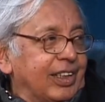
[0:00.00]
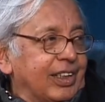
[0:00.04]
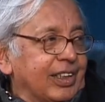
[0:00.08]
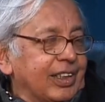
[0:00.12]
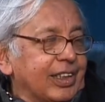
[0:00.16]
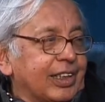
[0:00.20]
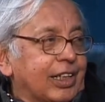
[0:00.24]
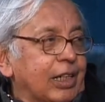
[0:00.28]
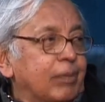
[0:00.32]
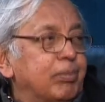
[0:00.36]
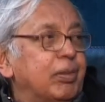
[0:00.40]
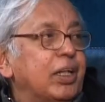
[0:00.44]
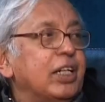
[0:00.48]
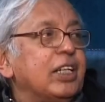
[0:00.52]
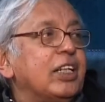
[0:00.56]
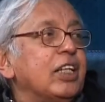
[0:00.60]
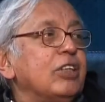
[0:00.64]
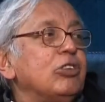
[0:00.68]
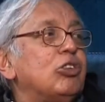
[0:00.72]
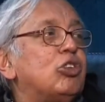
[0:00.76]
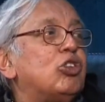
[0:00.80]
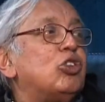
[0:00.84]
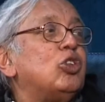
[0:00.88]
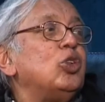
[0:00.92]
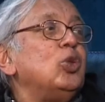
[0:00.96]
the government
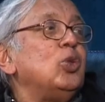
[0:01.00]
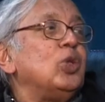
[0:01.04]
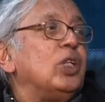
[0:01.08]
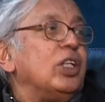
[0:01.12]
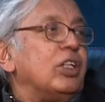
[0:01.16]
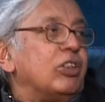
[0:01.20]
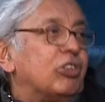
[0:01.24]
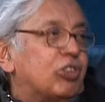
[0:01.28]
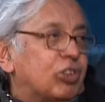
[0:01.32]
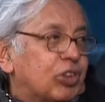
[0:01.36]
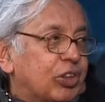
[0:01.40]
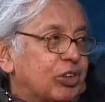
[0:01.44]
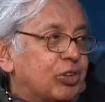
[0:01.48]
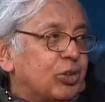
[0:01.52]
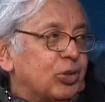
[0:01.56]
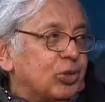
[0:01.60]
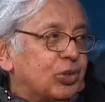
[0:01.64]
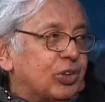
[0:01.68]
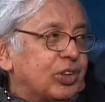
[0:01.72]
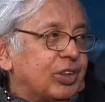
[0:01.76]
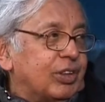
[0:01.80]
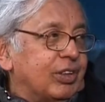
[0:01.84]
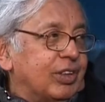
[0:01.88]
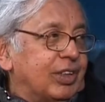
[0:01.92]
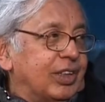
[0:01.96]
can sue the
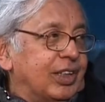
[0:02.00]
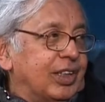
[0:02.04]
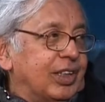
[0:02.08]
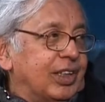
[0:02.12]
institution.